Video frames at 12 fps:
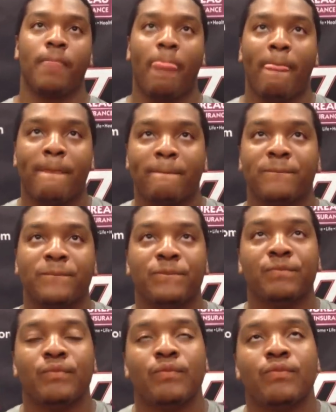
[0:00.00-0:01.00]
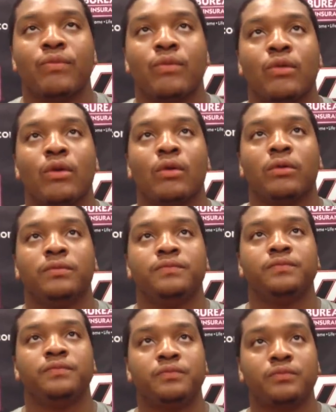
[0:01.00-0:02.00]
So at this point, you anticipate staying
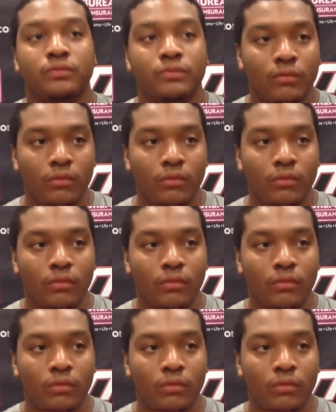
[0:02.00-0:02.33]
on the right side?